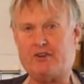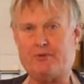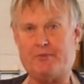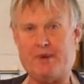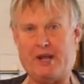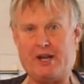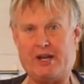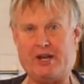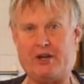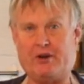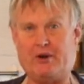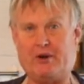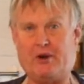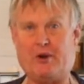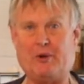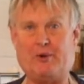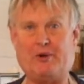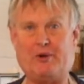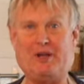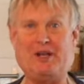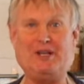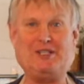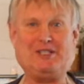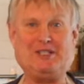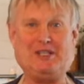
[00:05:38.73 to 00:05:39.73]
to make your
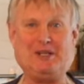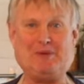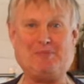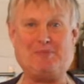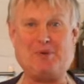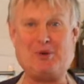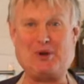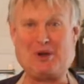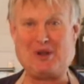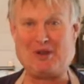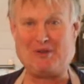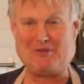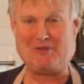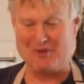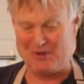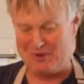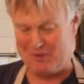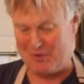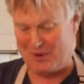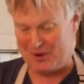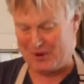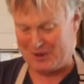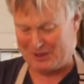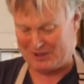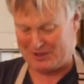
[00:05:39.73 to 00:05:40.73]
own. It's in the book if you
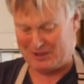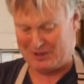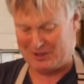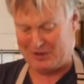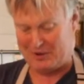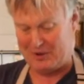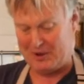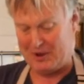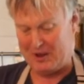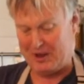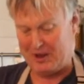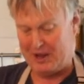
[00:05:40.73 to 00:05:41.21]
want to.